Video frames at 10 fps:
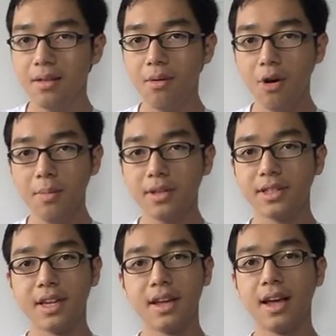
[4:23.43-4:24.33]
The
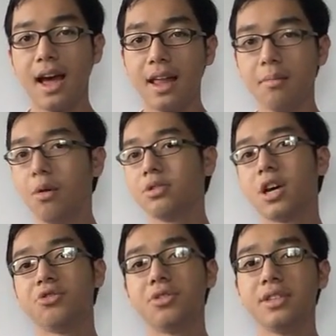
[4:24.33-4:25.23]
Romans did it, and most
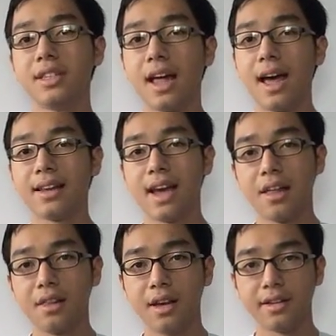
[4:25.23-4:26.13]
countries had
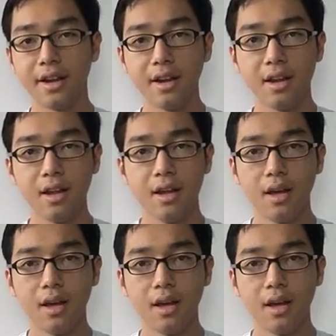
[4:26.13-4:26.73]
Catholic did it,